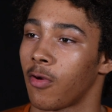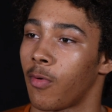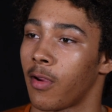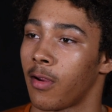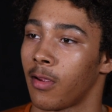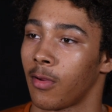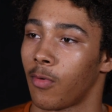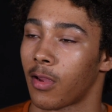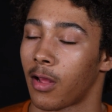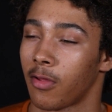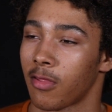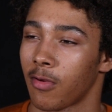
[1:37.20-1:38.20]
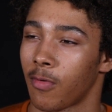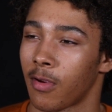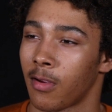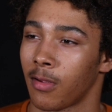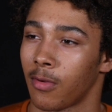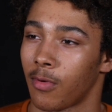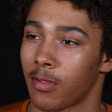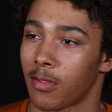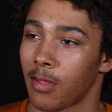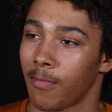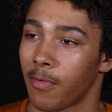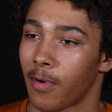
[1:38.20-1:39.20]
what you're wearing, what colors you're wearing,
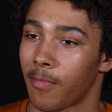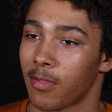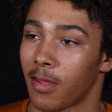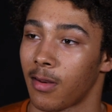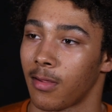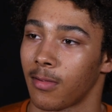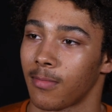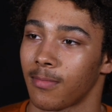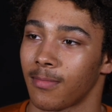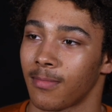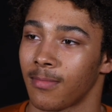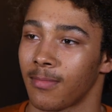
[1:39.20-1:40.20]
what team you're representing.